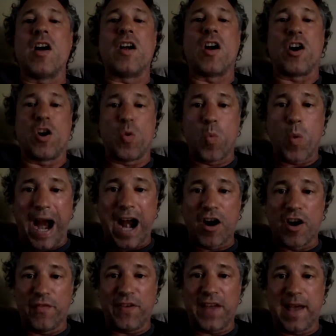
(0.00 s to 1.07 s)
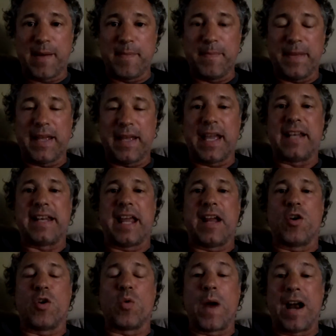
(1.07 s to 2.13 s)
are aware of him and they
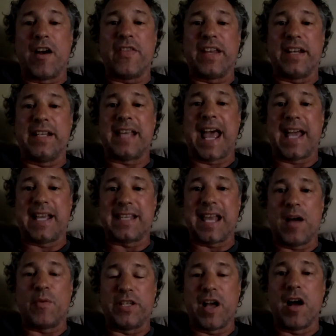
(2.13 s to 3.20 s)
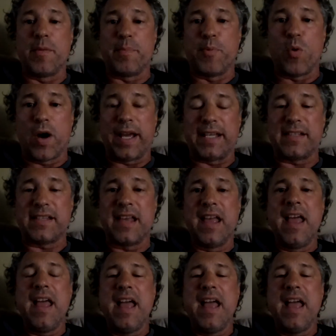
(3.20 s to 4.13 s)
are aware that he hangs out with young boys